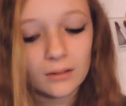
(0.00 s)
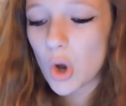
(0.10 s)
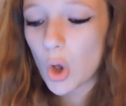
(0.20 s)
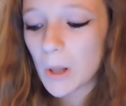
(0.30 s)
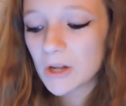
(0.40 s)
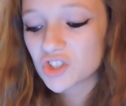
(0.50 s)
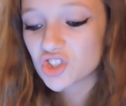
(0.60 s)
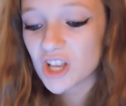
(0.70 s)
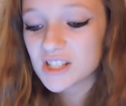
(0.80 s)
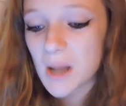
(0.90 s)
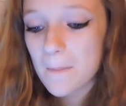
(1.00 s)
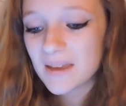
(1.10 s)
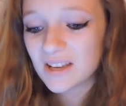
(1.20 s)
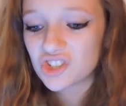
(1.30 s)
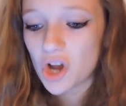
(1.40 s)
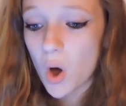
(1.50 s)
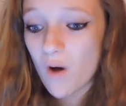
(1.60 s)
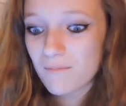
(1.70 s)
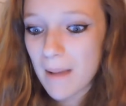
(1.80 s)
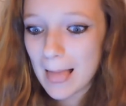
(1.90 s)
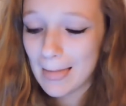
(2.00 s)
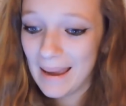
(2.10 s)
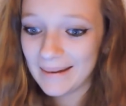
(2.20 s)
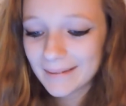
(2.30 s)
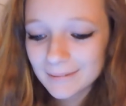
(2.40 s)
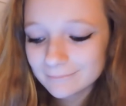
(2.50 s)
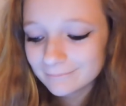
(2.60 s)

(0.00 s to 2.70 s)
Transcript: Lol, just a picture of my leg.